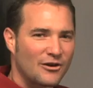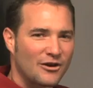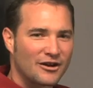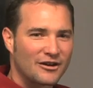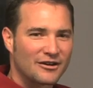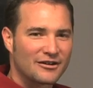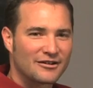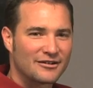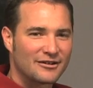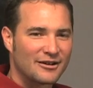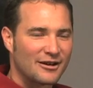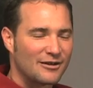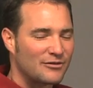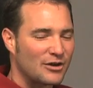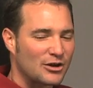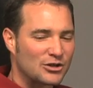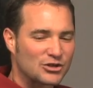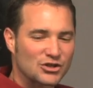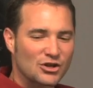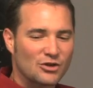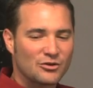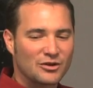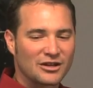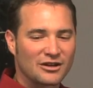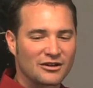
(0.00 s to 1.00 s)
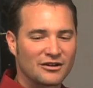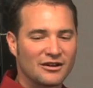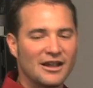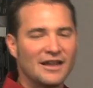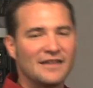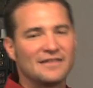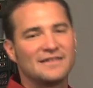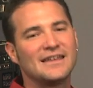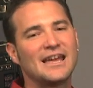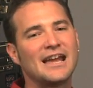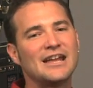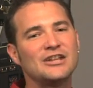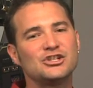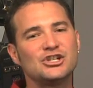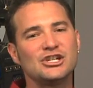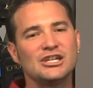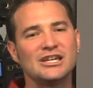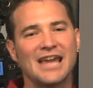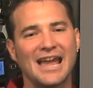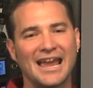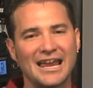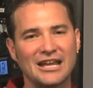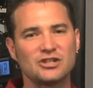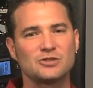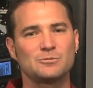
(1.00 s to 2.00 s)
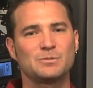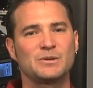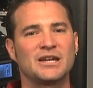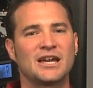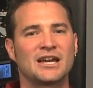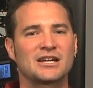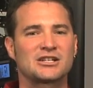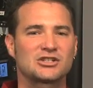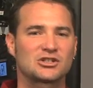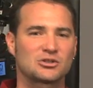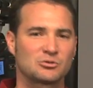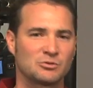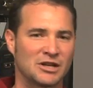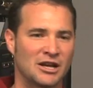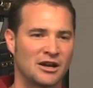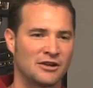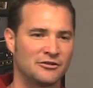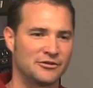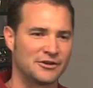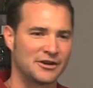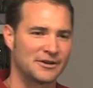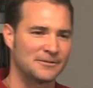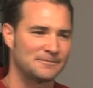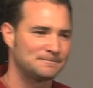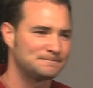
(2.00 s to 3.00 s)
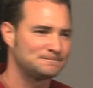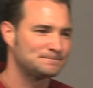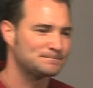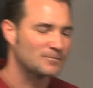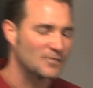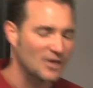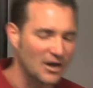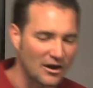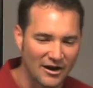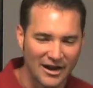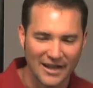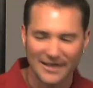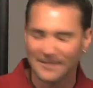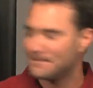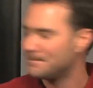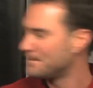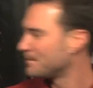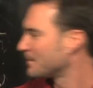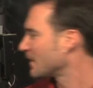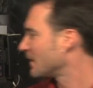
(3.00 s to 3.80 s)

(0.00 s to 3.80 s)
our, of our show here, the AG HPX 300. All right?